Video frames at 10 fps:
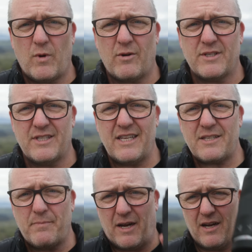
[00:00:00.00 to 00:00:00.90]
whereas
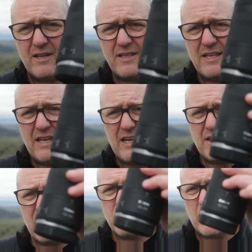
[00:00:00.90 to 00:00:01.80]
this bugger, this